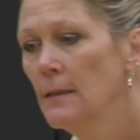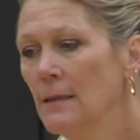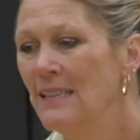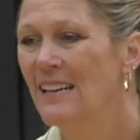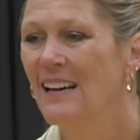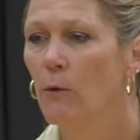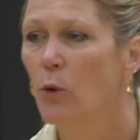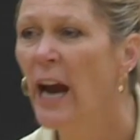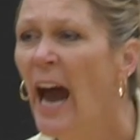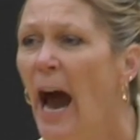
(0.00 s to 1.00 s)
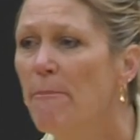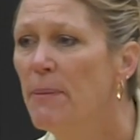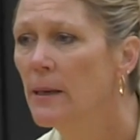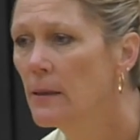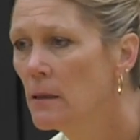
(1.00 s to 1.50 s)
I think it's rare
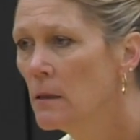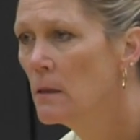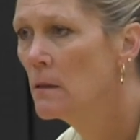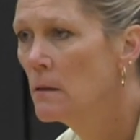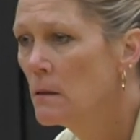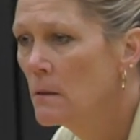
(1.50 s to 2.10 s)
because not only